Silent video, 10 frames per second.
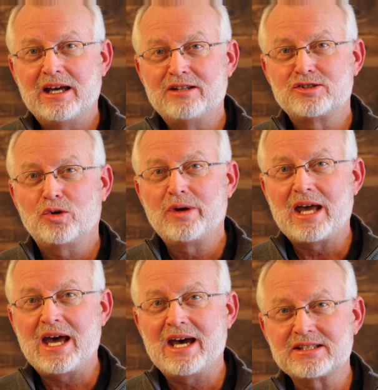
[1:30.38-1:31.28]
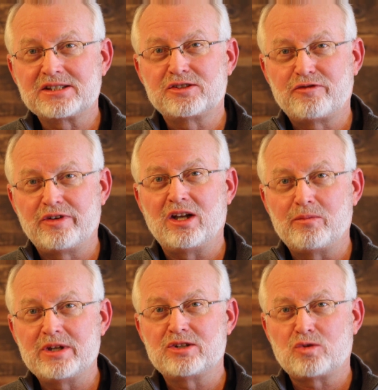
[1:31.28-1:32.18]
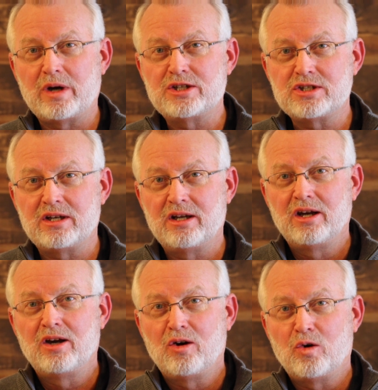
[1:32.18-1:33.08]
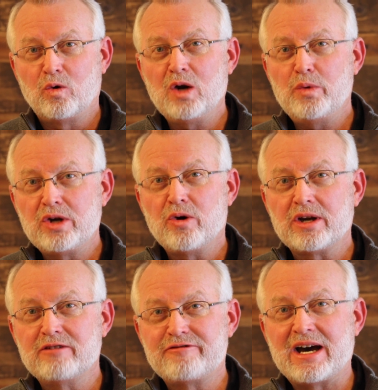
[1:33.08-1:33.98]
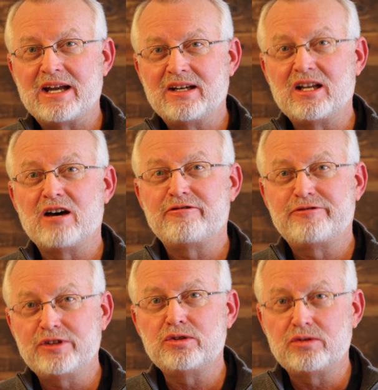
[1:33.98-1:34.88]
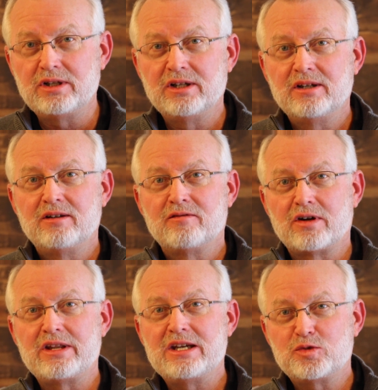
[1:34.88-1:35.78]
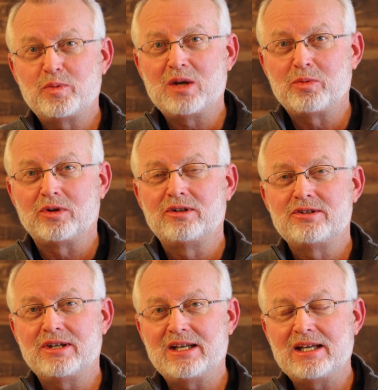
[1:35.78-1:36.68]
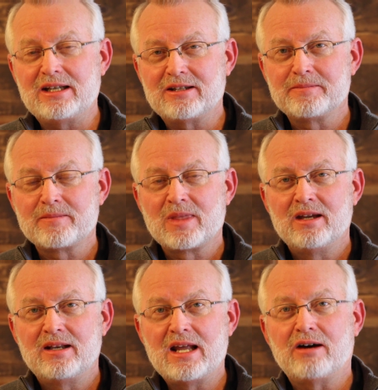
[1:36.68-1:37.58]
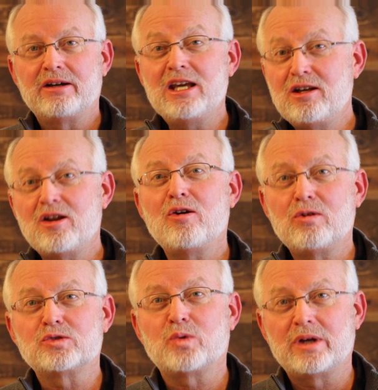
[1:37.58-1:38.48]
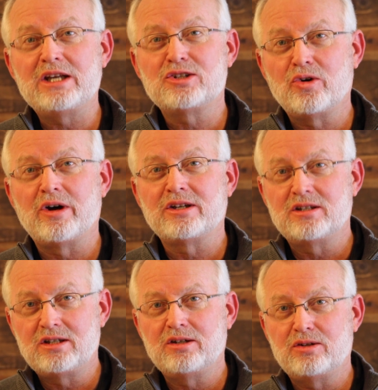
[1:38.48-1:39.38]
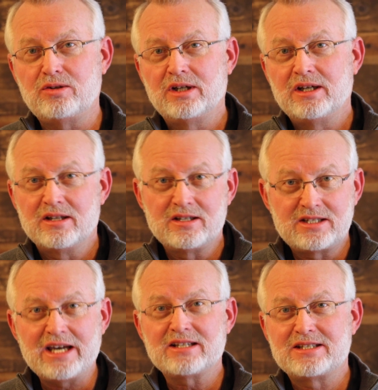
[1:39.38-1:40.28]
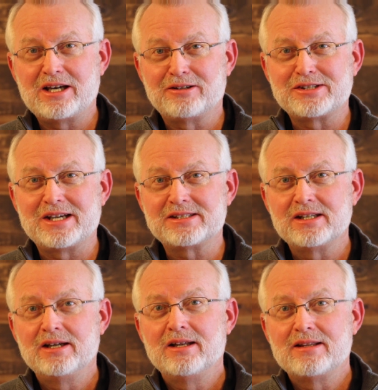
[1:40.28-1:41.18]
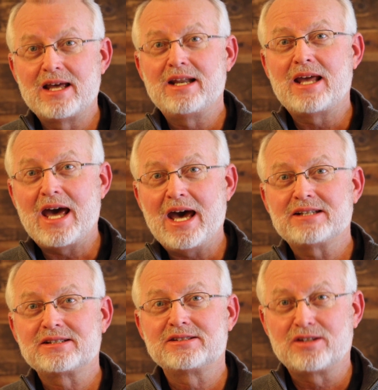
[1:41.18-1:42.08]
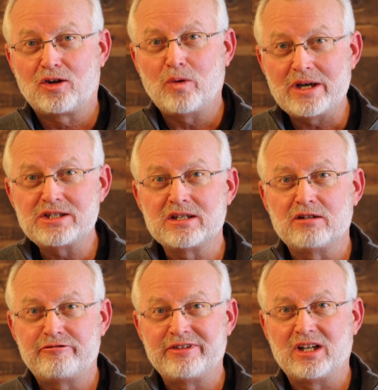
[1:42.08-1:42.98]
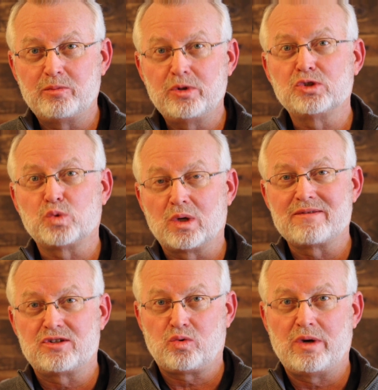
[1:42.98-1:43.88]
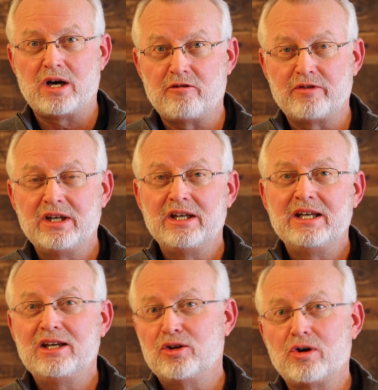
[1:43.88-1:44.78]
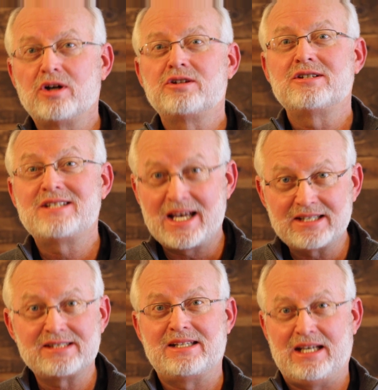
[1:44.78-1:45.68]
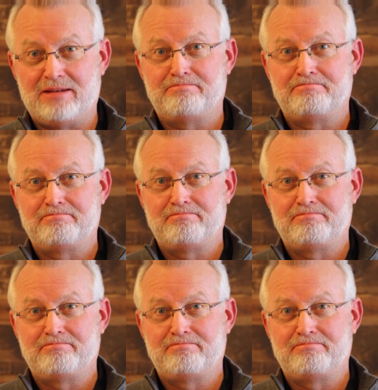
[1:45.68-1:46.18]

And so He asks Philip this question, "Where are we going to find enough food for these people to eat?" Now, He knows what He's going to do. The text tells us that He asks the question of Philip, who is one of the 12, in order to test him.